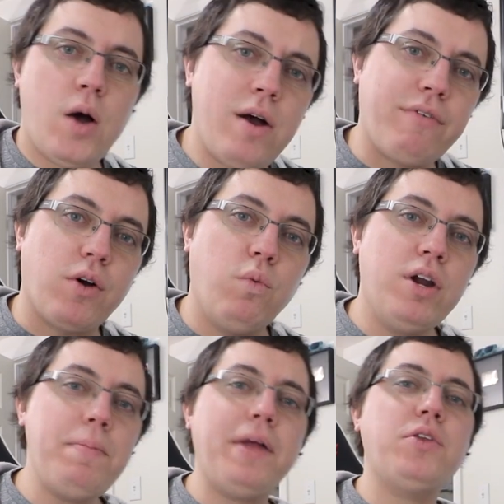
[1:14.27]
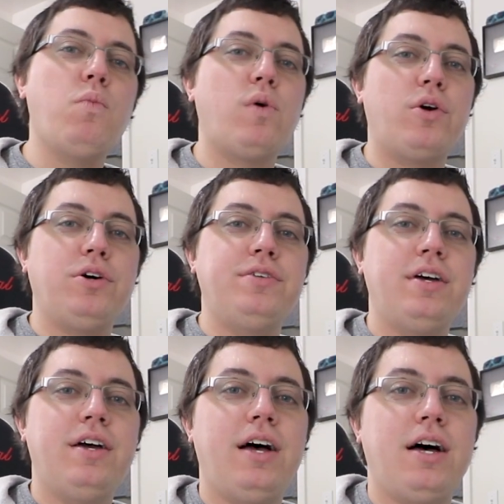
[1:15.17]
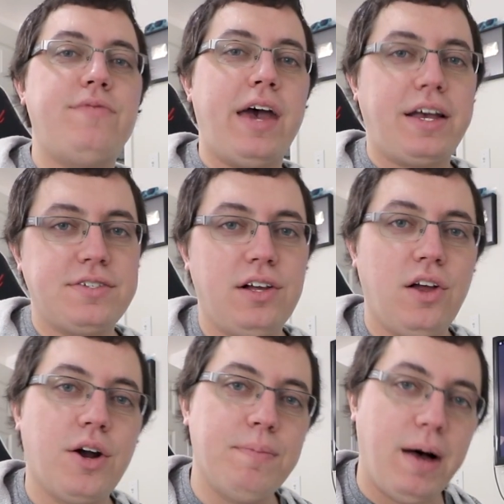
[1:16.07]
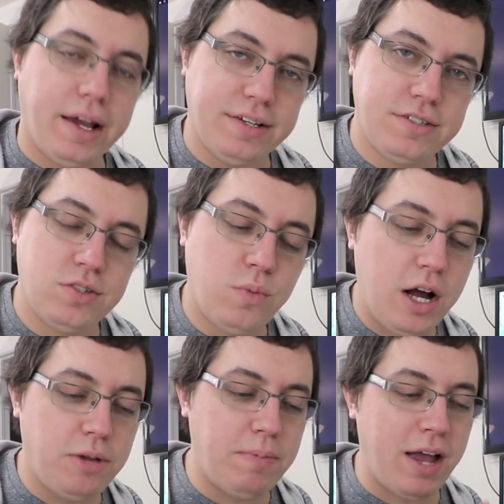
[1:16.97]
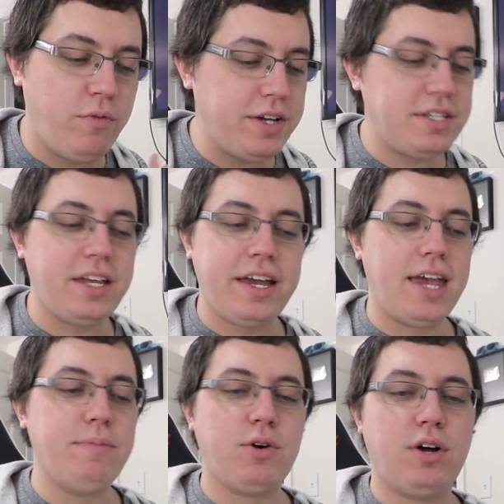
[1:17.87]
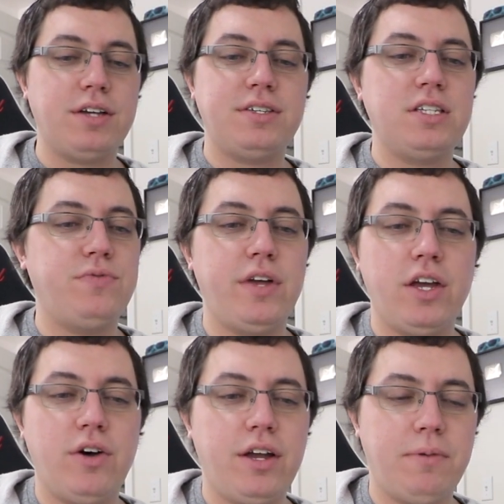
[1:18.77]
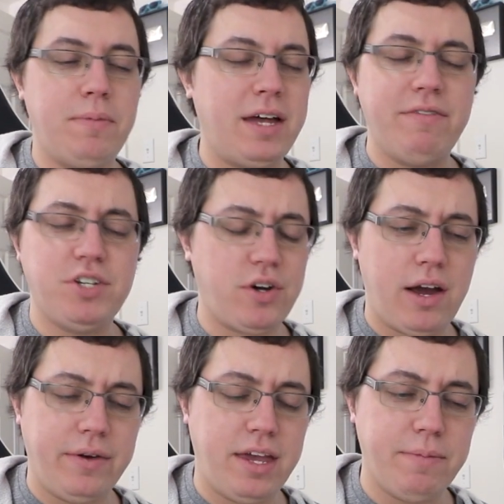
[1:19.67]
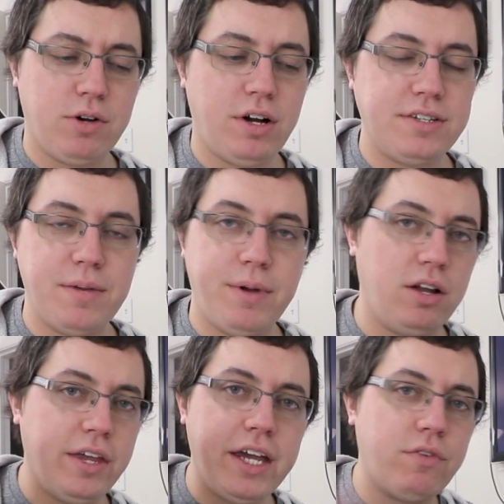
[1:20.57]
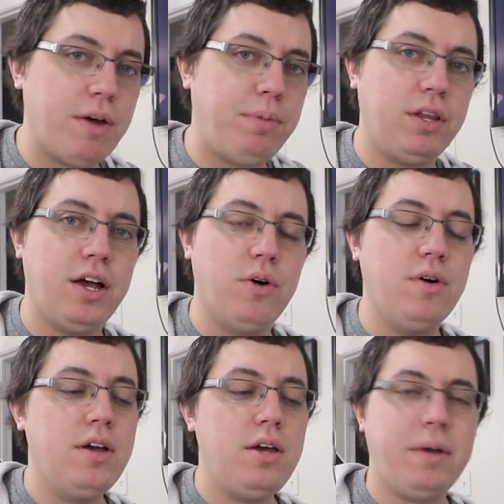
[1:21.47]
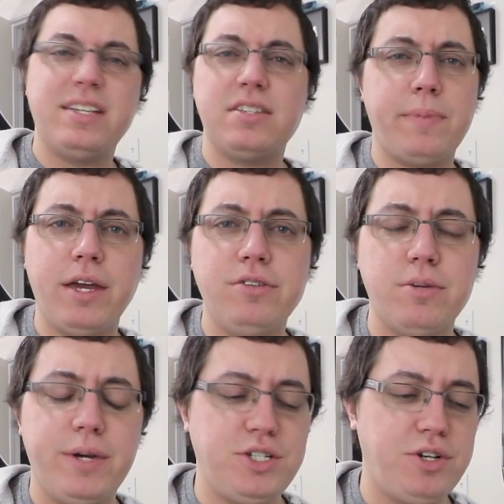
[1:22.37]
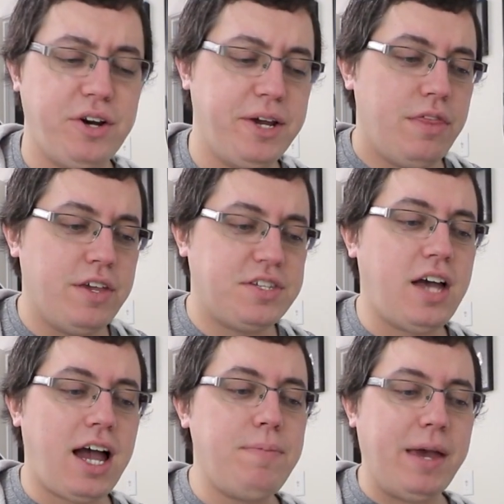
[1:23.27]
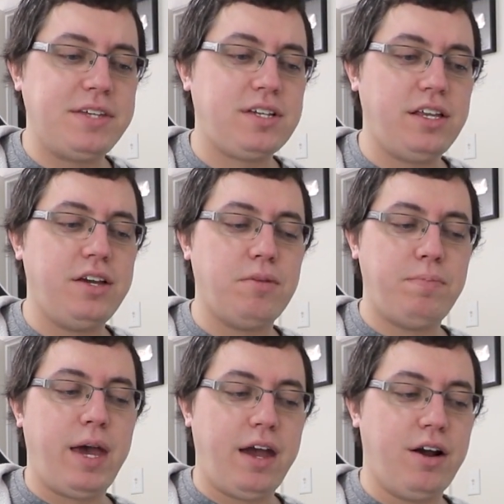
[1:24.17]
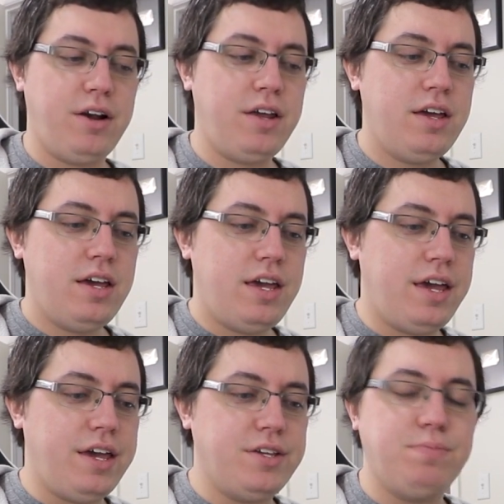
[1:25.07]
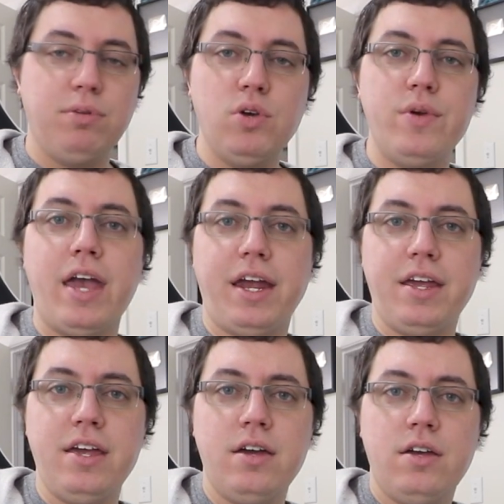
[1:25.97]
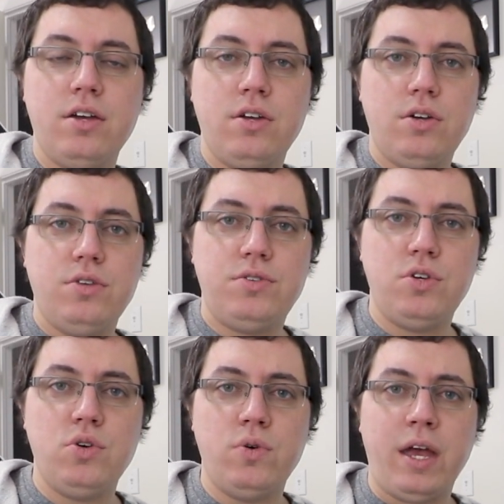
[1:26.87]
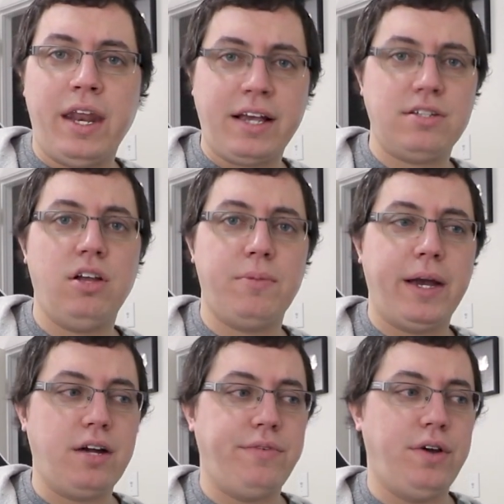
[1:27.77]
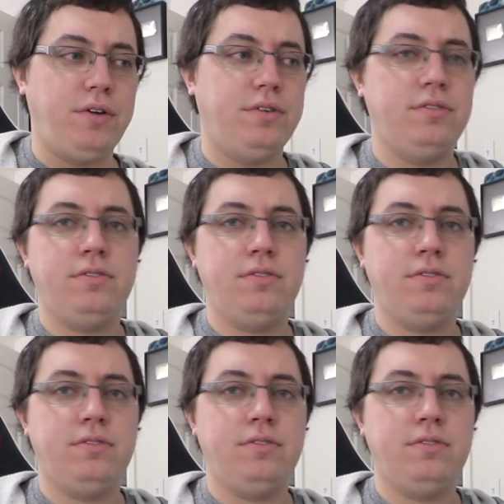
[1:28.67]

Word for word: However, what about the world of XLR mics? Well, I recently came across this video, and I'm not even sure how I came across it, but I'll link it right below because it's in my YouTube history. This guy basically compared his Blue Yeti to an XLR microphone.